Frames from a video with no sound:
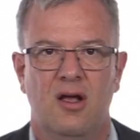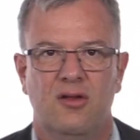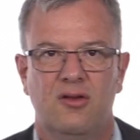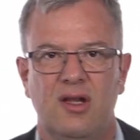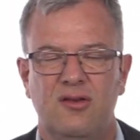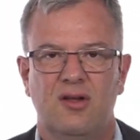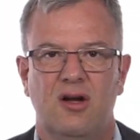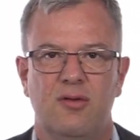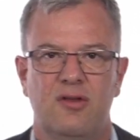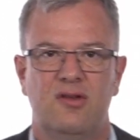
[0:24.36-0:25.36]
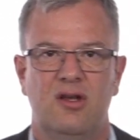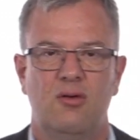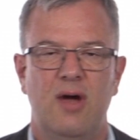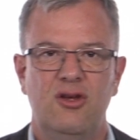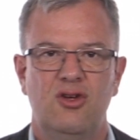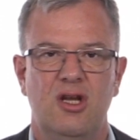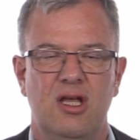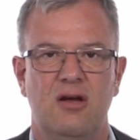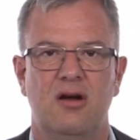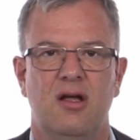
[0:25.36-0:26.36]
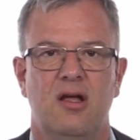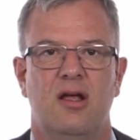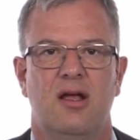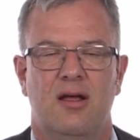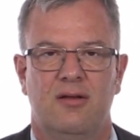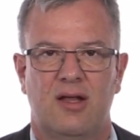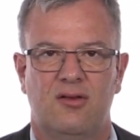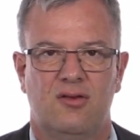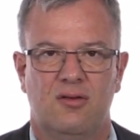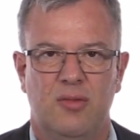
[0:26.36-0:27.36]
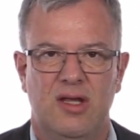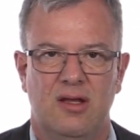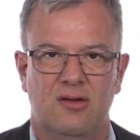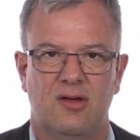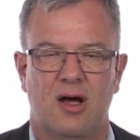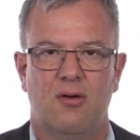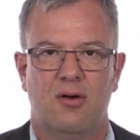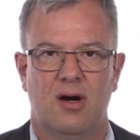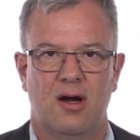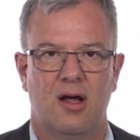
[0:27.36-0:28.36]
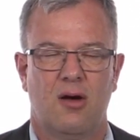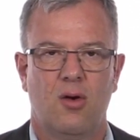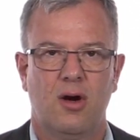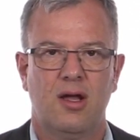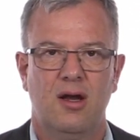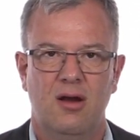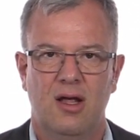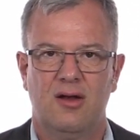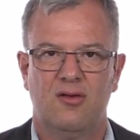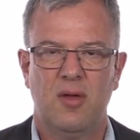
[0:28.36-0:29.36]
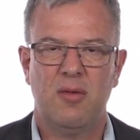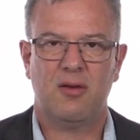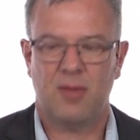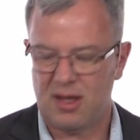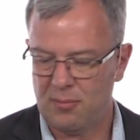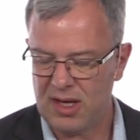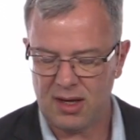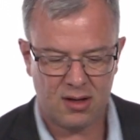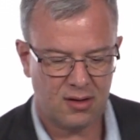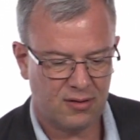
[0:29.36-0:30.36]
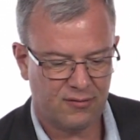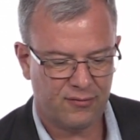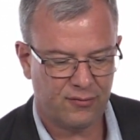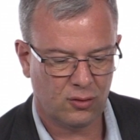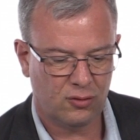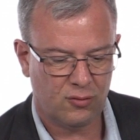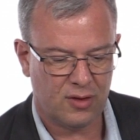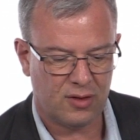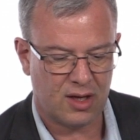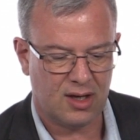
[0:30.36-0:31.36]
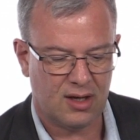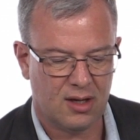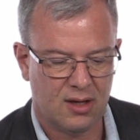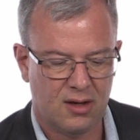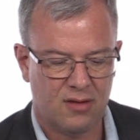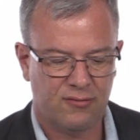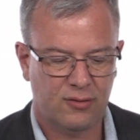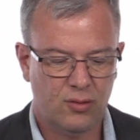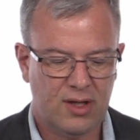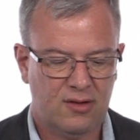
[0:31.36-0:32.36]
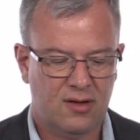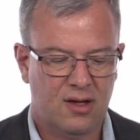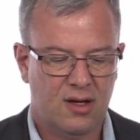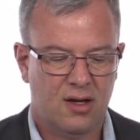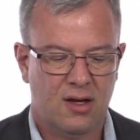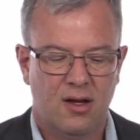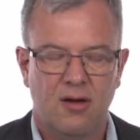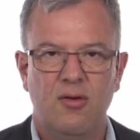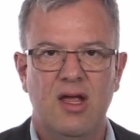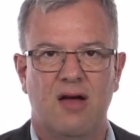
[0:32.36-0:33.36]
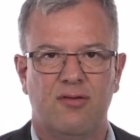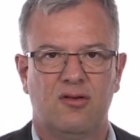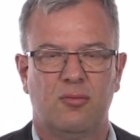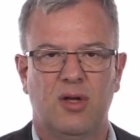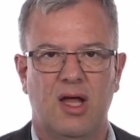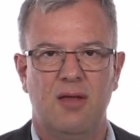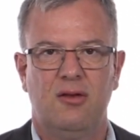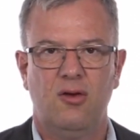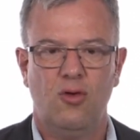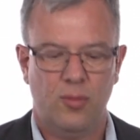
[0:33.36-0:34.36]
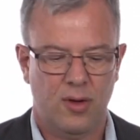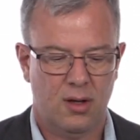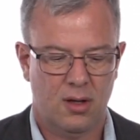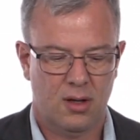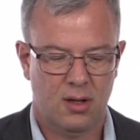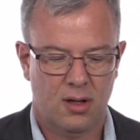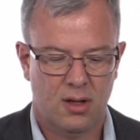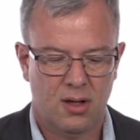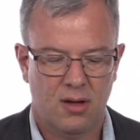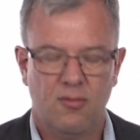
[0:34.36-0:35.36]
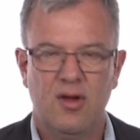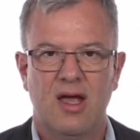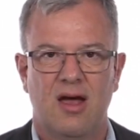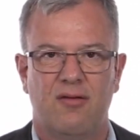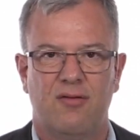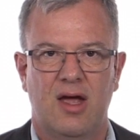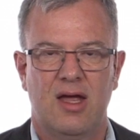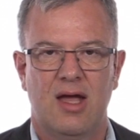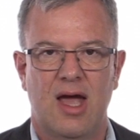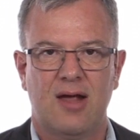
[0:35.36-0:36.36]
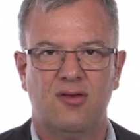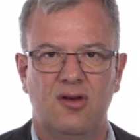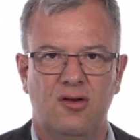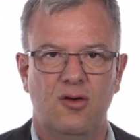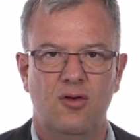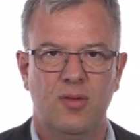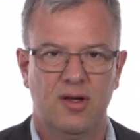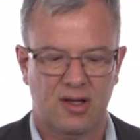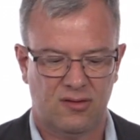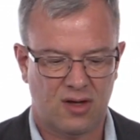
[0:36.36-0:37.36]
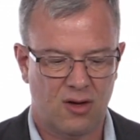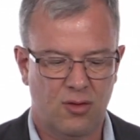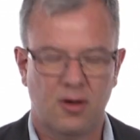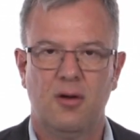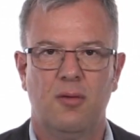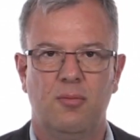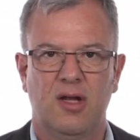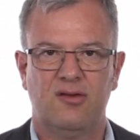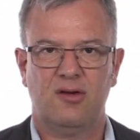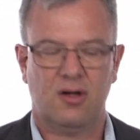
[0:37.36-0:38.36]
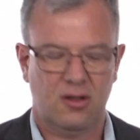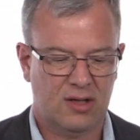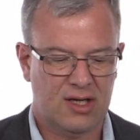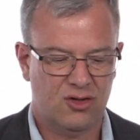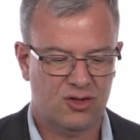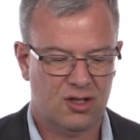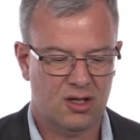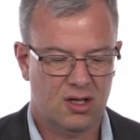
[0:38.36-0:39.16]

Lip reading: So let's start with the situation here. Let's be this our organ. It is mimicked by a beaker full with a fluid. We have a supply tube. We have an exit tube. That's our blood circulation.